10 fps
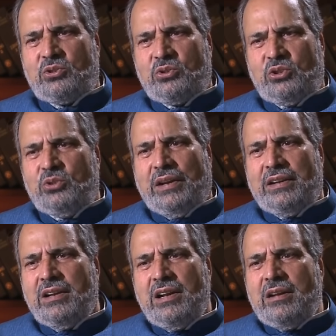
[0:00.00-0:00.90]
to
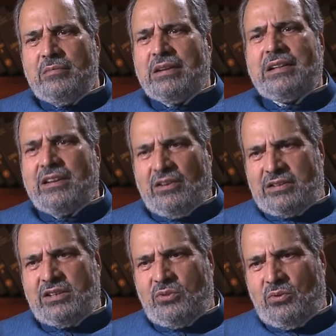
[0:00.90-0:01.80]
UN, but they
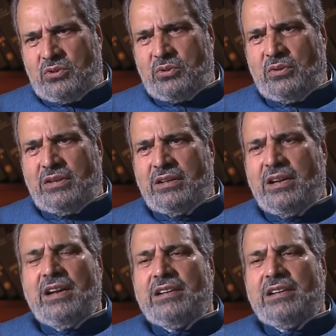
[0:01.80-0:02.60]
got a cold shoulder.